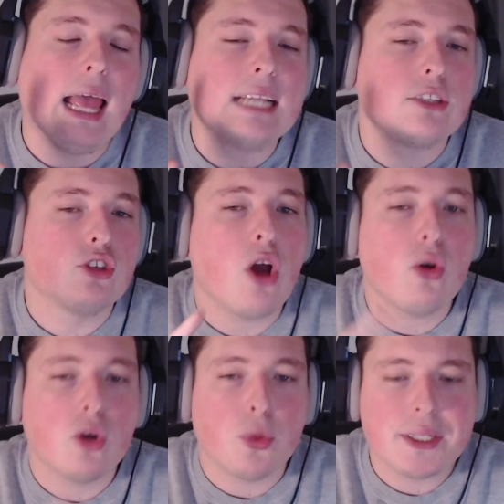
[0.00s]
it's
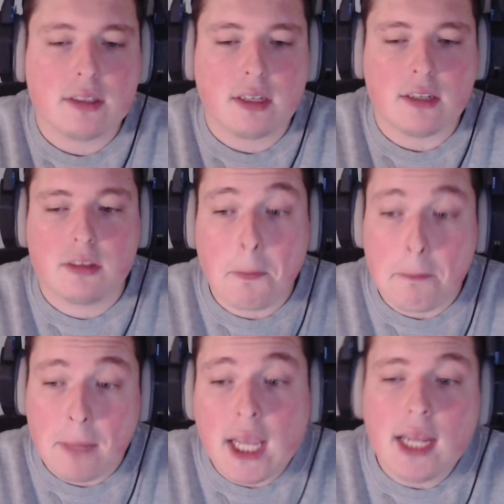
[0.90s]
no coincidence to
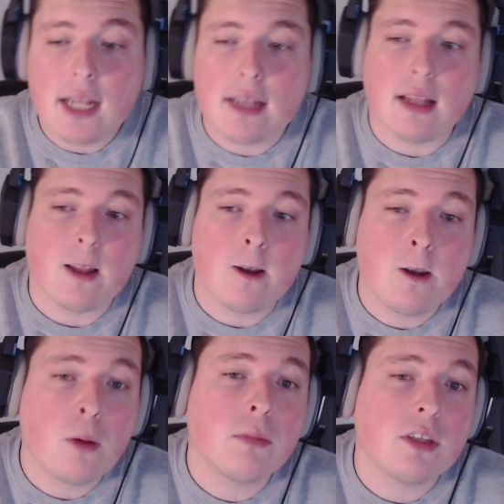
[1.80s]
me that the
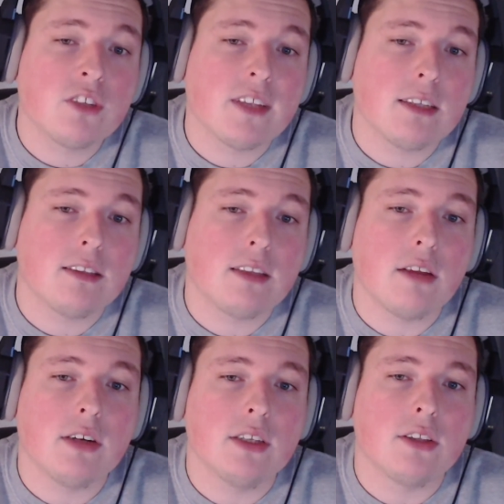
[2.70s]
numbers for this
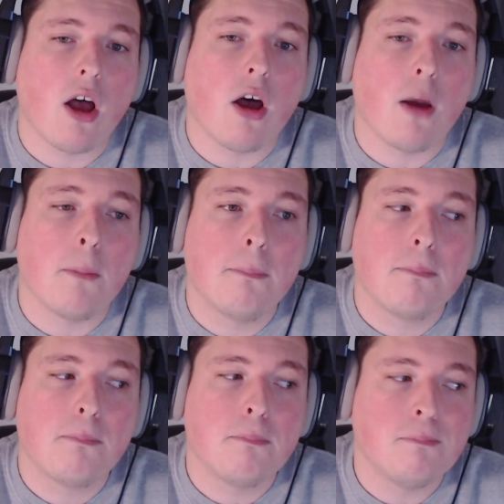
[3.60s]
series are,
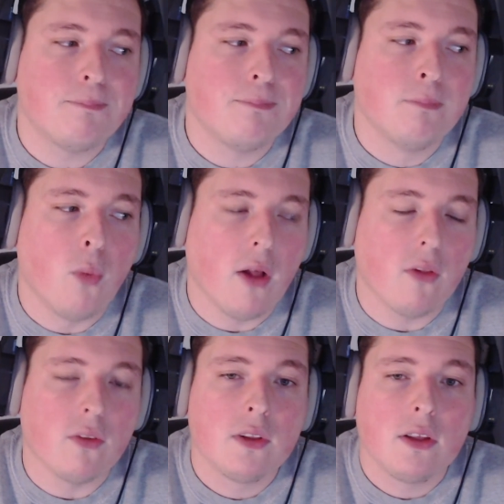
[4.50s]

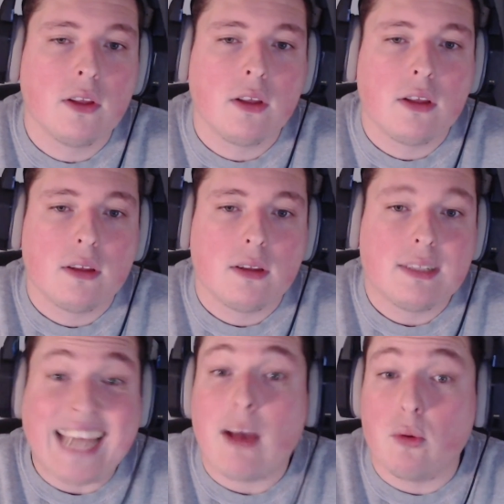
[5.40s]
well,
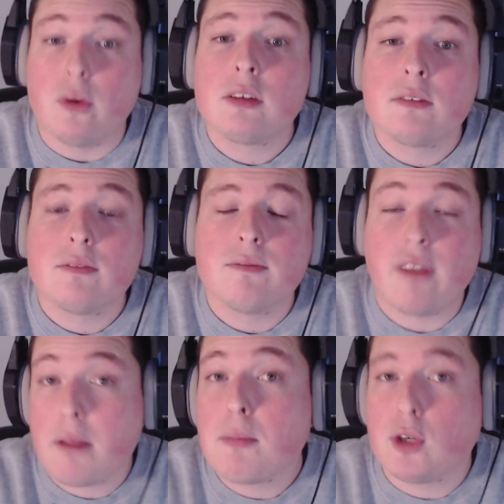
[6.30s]
down,
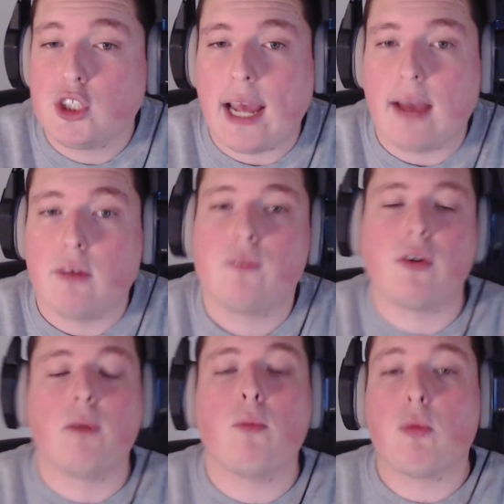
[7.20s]
very much down
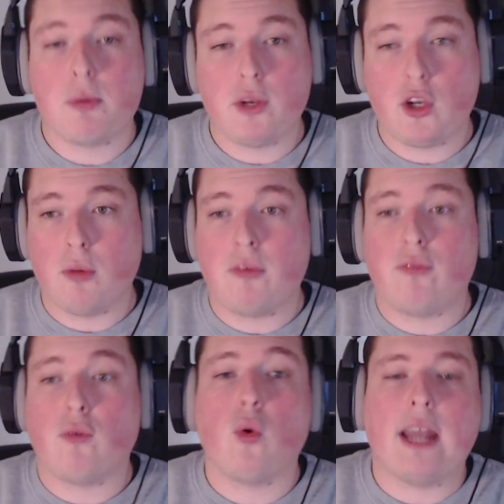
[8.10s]
from what we were doing
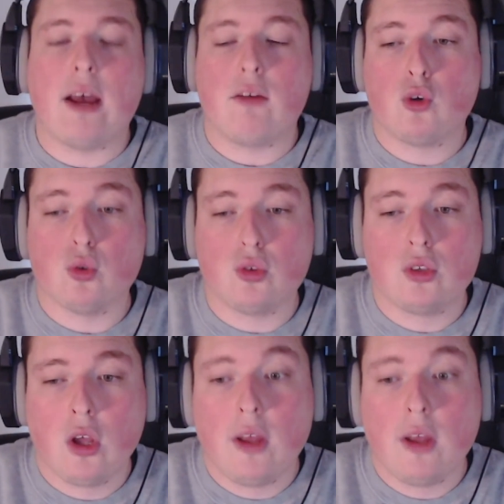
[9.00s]
before. Now, of
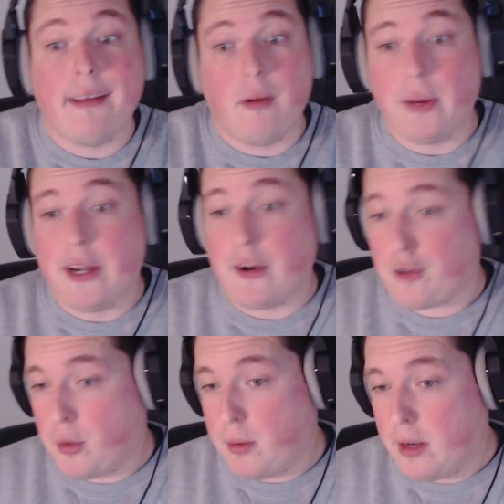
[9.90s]
course, we're not
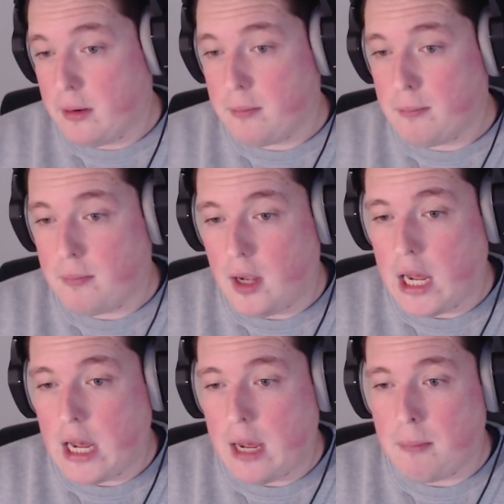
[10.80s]
doing
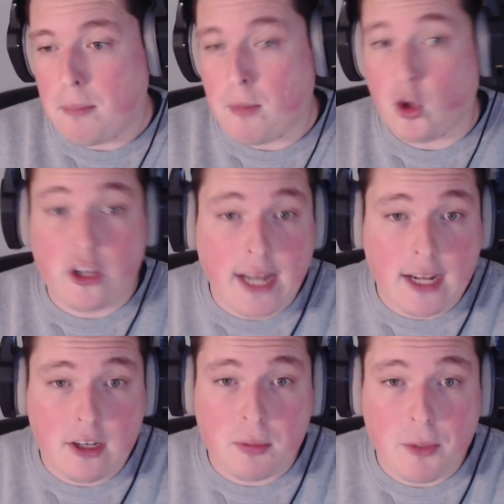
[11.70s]
modern
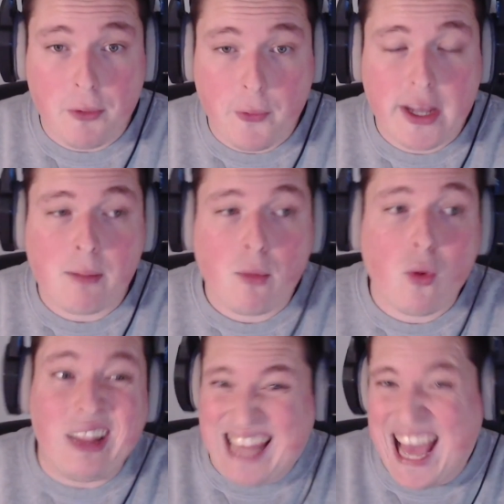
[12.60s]
day WWE
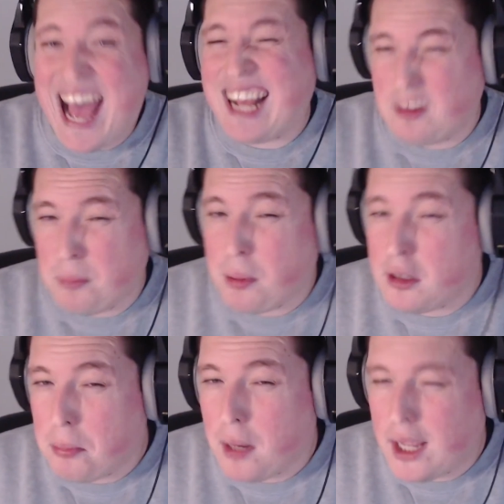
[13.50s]
anymore, and that has a
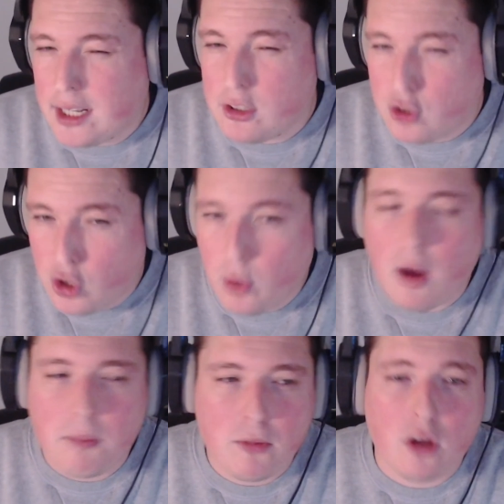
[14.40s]
part to play in it too. I